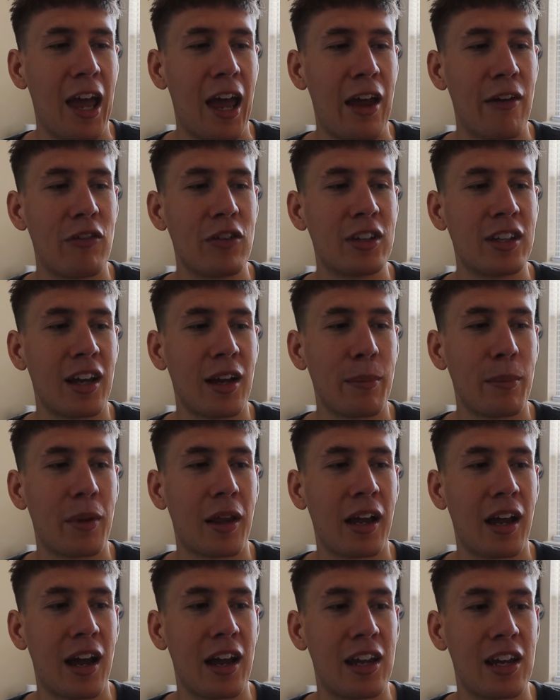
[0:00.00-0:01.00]
every time
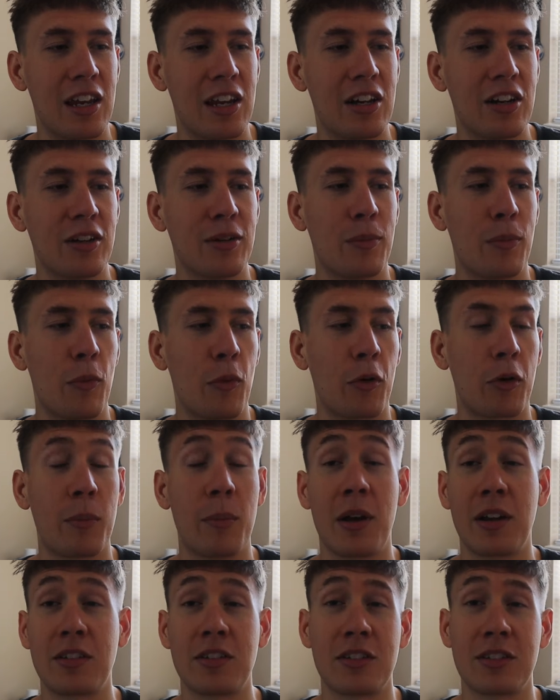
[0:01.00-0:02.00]
like I hear more
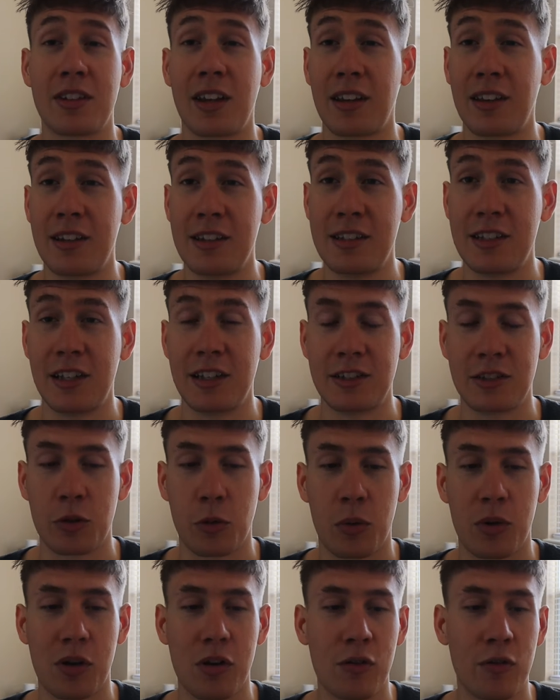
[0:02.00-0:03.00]
about just like these
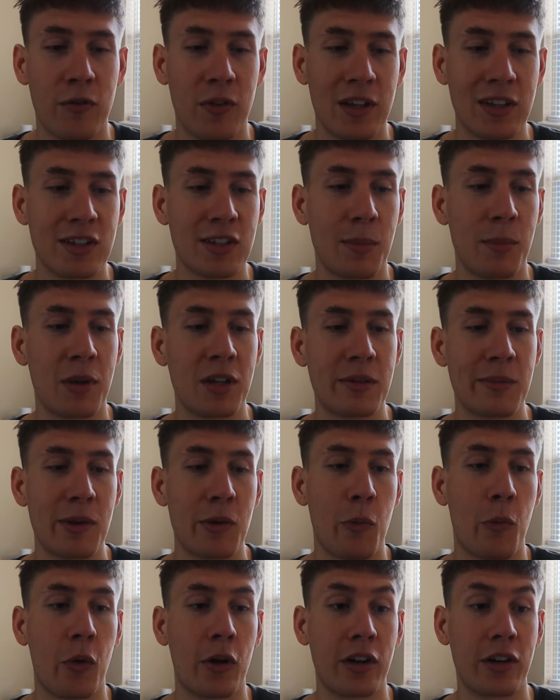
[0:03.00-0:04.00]
historical events, it makes me
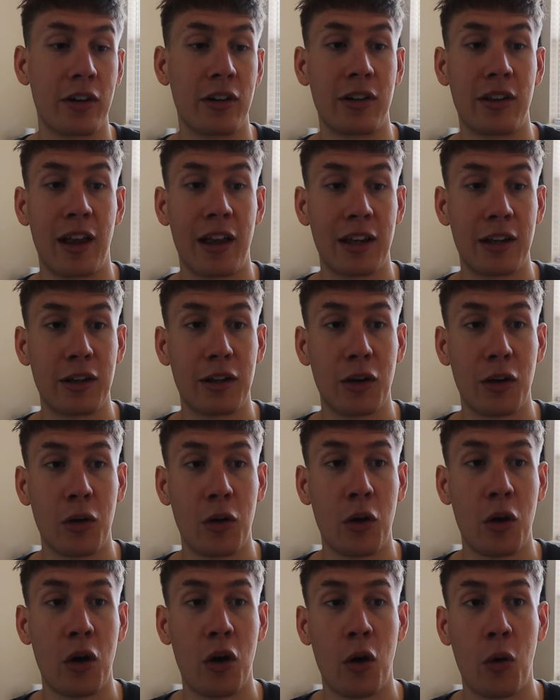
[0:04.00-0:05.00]
wonder like
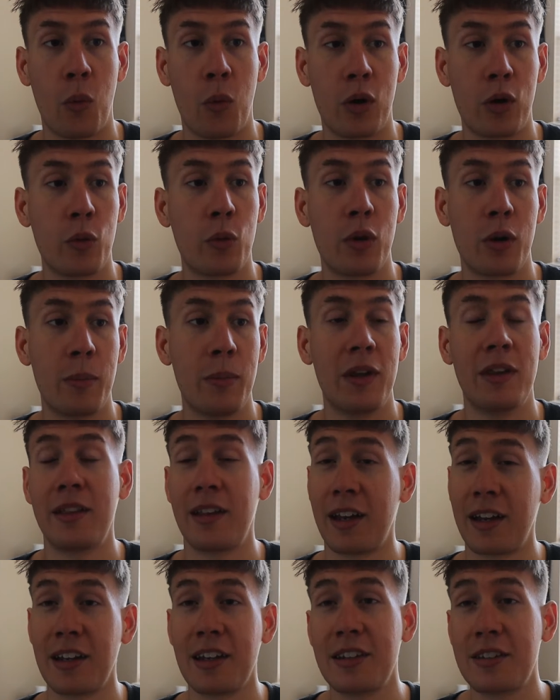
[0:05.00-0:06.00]
what it would have been
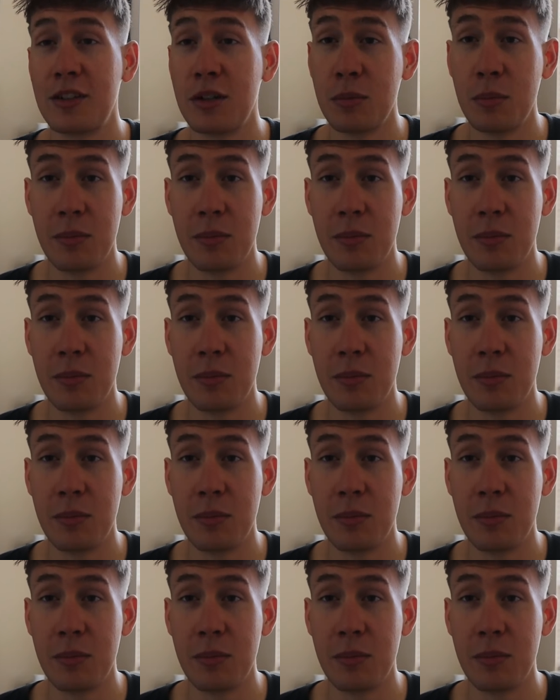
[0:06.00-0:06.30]
like to